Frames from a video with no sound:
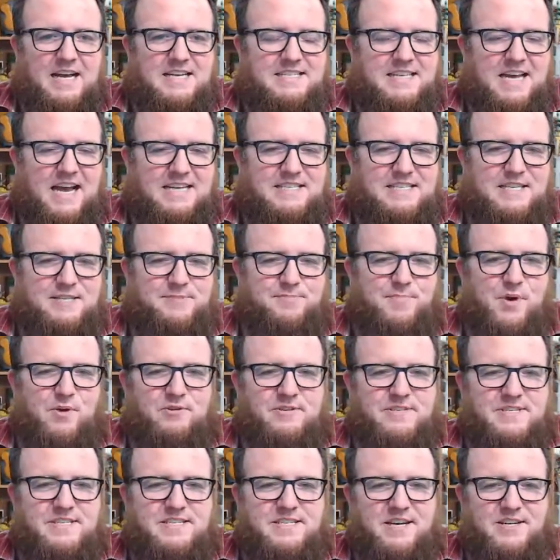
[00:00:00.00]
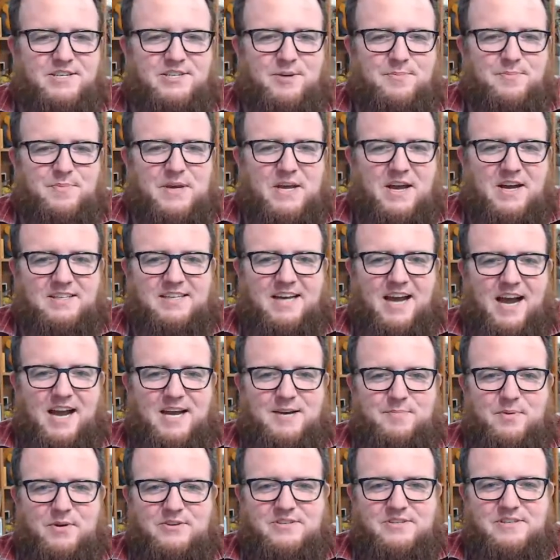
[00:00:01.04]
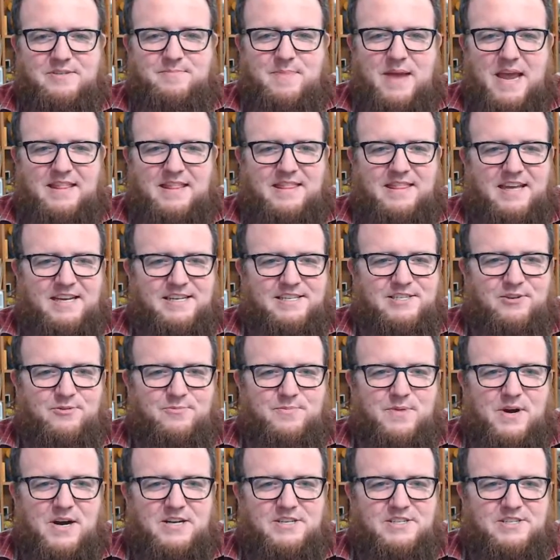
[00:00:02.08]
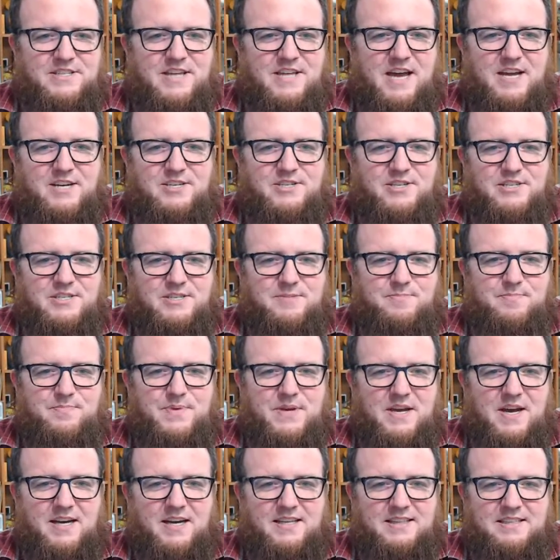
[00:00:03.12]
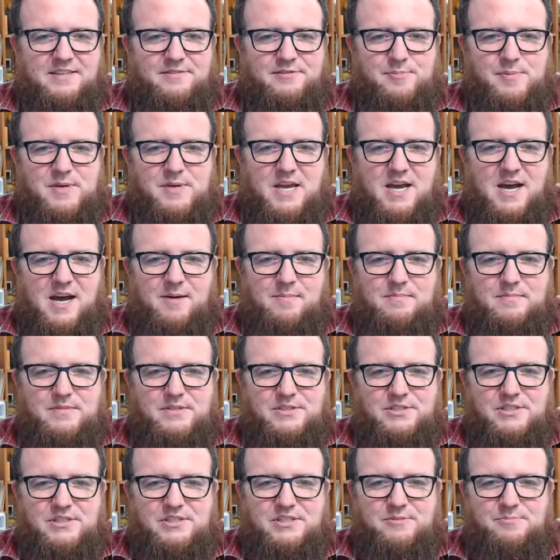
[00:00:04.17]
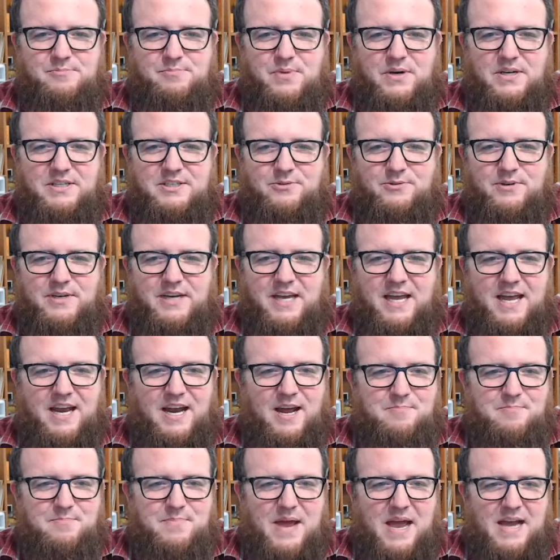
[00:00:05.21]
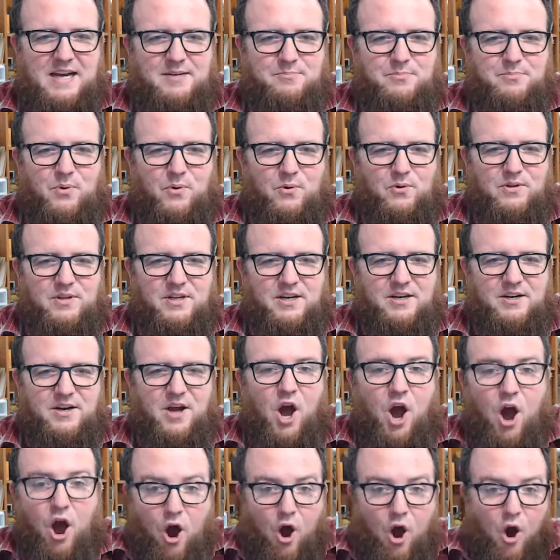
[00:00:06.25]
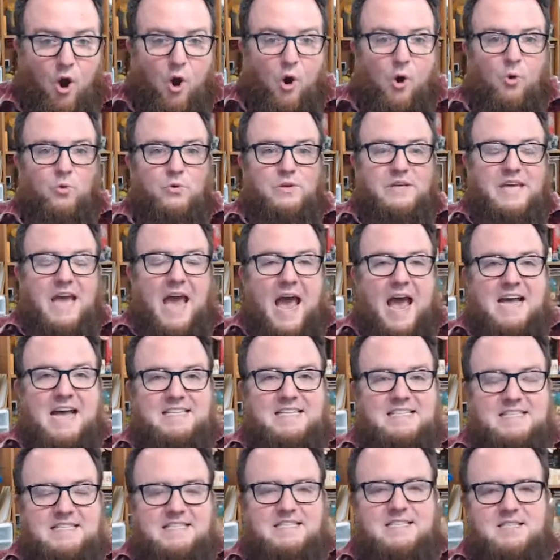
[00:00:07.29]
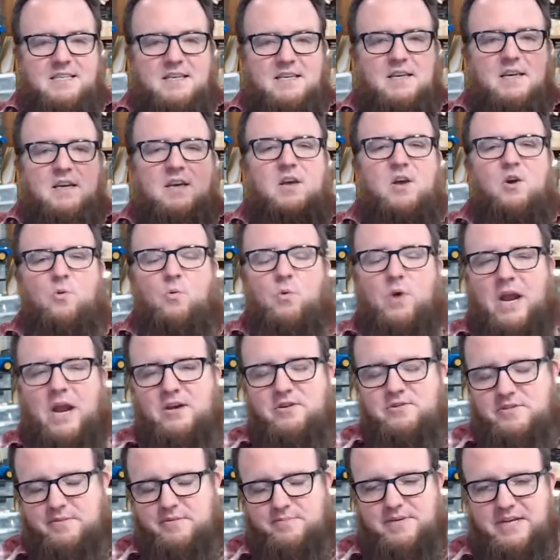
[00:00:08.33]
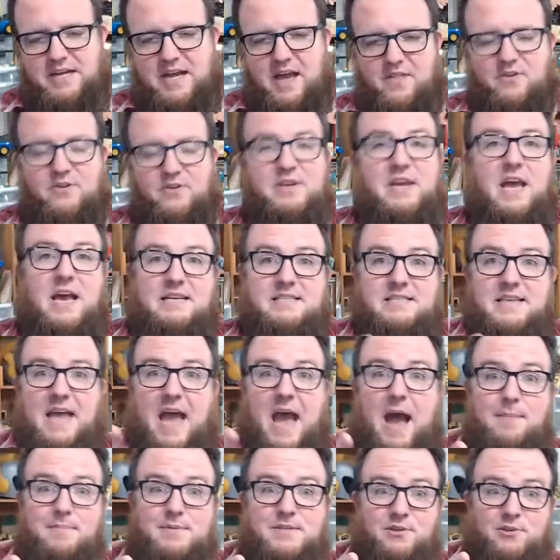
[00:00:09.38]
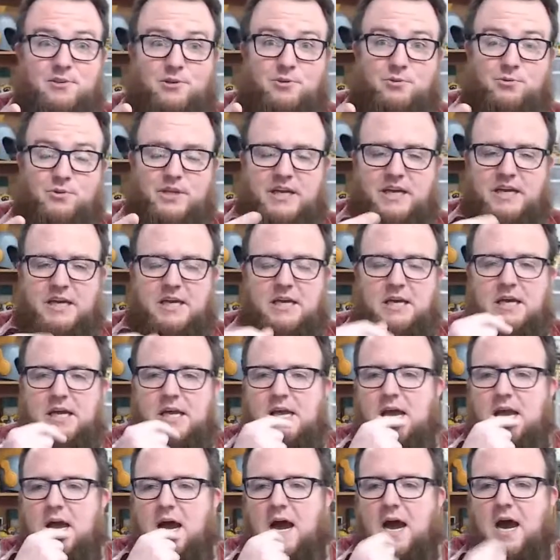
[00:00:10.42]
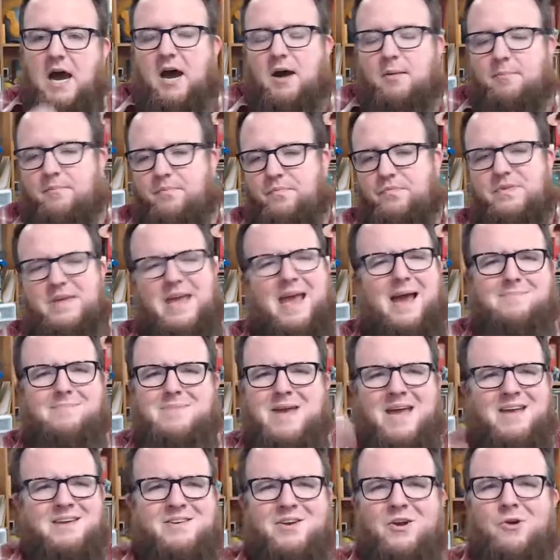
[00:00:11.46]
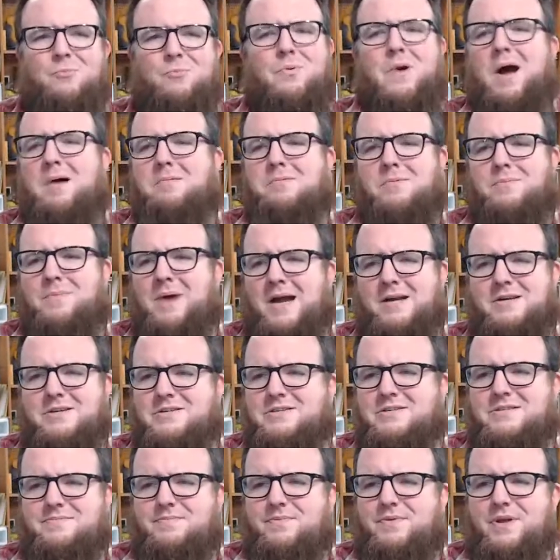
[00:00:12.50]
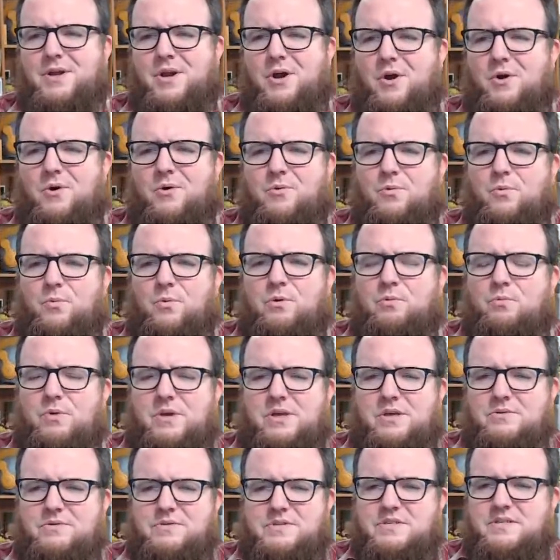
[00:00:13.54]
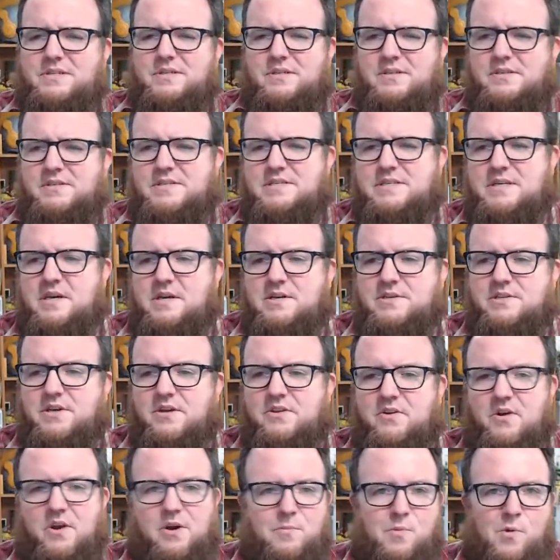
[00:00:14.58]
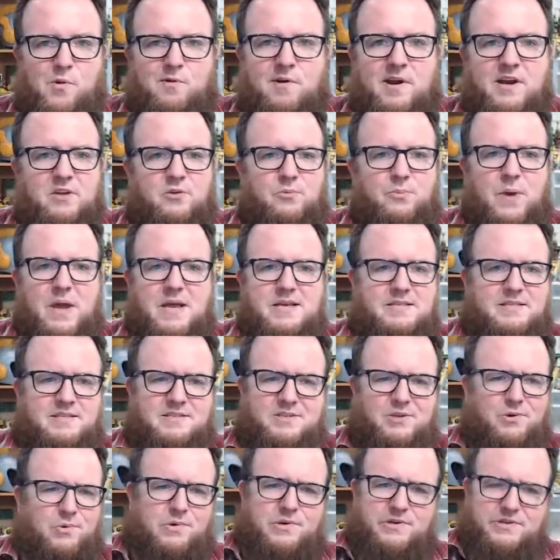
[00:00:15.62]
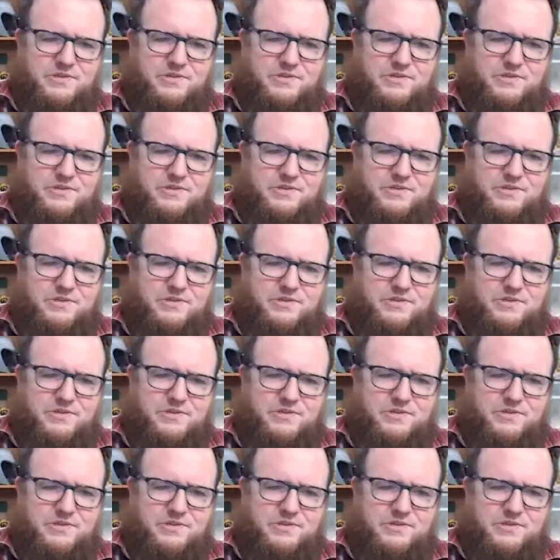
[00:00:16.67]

Zach says, Boone is such a beyond kind person, man. Thanks so much. That just beyond lifts me up. Just to bug you again, I'm back in Portland. Oh, yes. We got to do something together. Yes, absolutely. Yeah, man, no problem. I just, you know, when we used to see each other on a more regular basis, you were